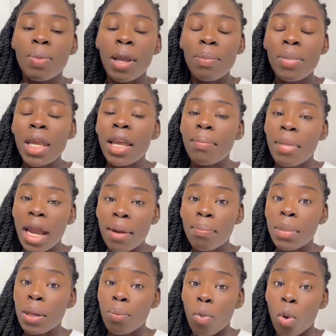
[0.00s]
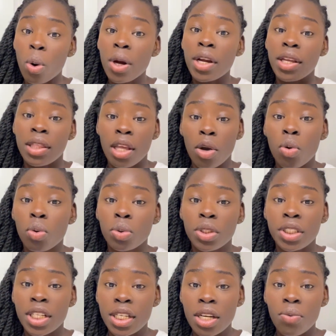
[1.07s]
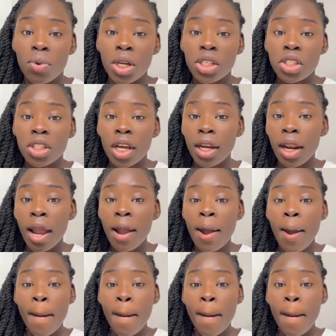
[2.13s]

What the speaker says: Maybe it might be more in the old generation,